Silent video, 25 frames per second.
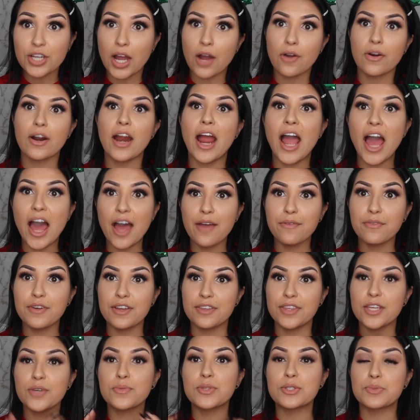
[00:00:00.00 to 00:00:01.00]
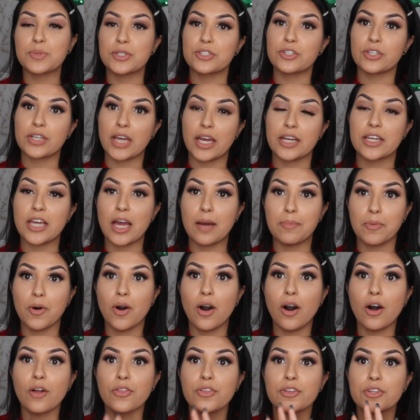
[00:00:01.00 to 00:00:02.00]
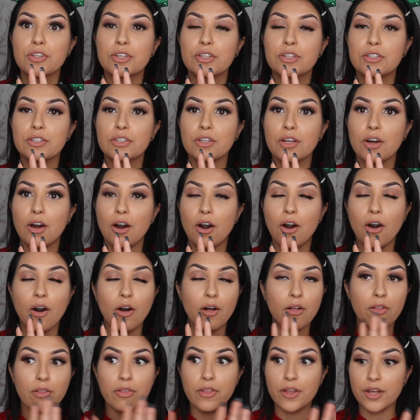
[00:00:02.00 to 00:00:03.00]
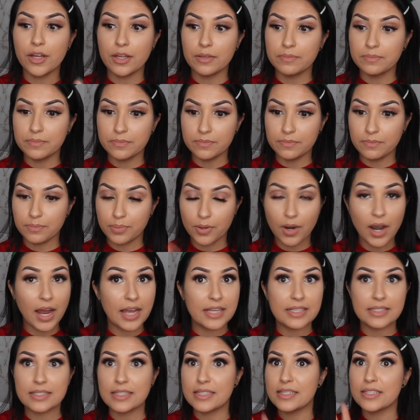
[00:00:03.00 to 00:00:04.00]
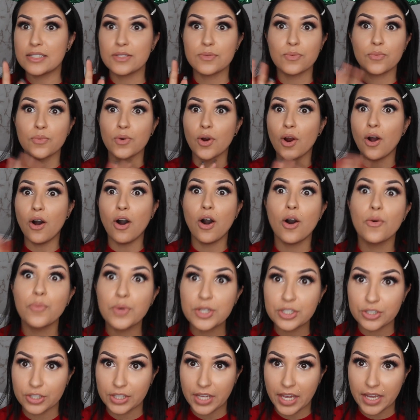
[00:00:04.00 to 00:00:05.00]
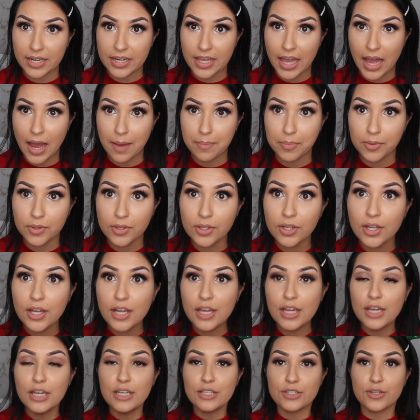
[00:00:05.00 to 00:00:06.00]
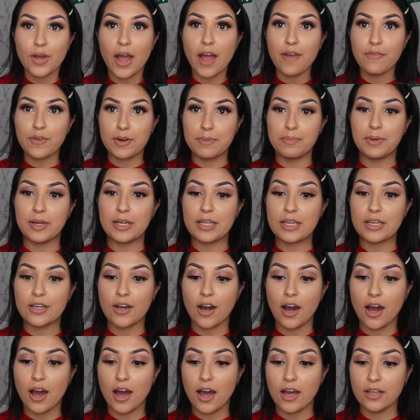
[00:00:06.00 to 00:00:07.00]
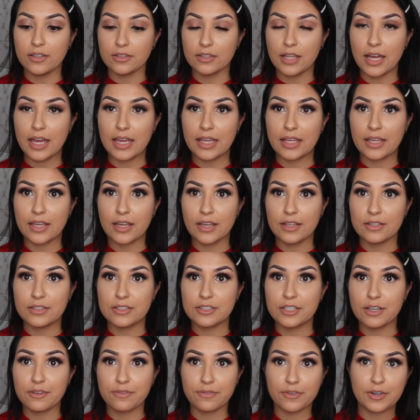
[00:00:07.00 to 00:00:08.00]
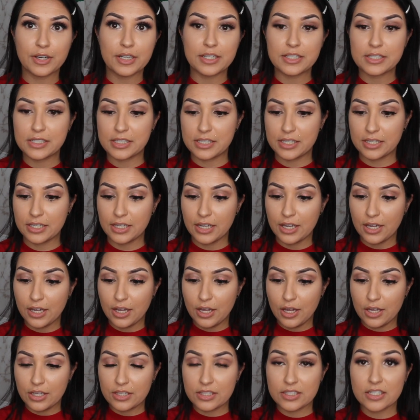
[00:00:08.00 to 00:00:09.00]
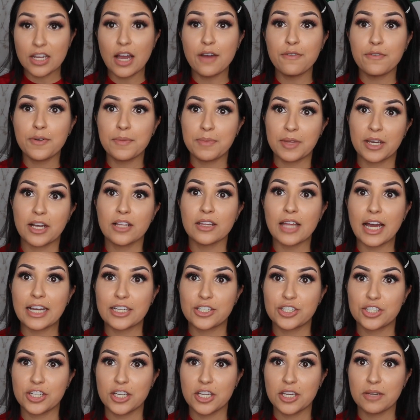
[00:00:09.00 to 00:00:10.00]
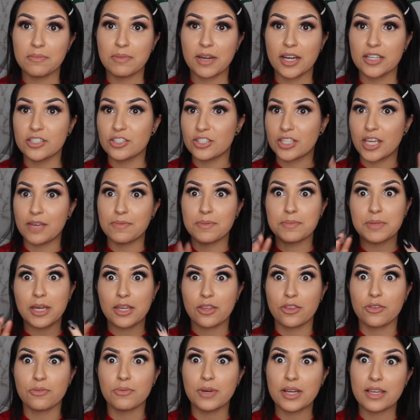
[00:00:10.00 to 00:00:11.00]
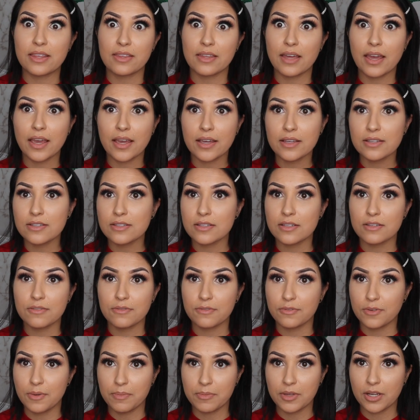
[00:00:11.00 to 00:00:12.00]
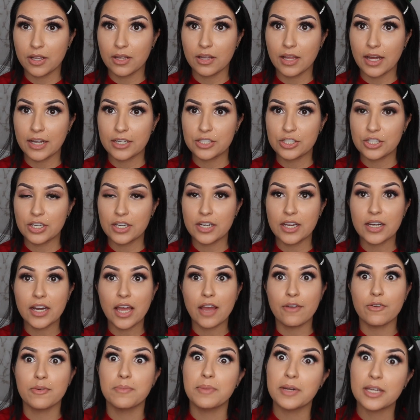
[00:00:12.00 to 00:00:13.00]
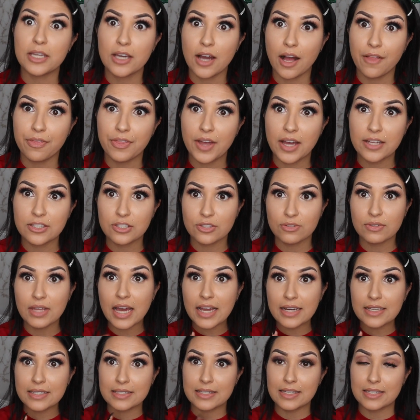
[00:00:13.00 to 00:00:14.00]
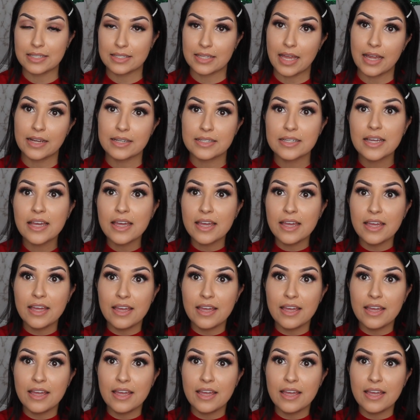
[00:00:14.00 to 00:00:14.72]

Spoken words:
shower, everything was Winter Candy Apple. All the prizes were all Winter Candy Apple. So everybody got like different stuff from the collection, but I just gave them like three things from the collection, and everybody got that. So that is the scent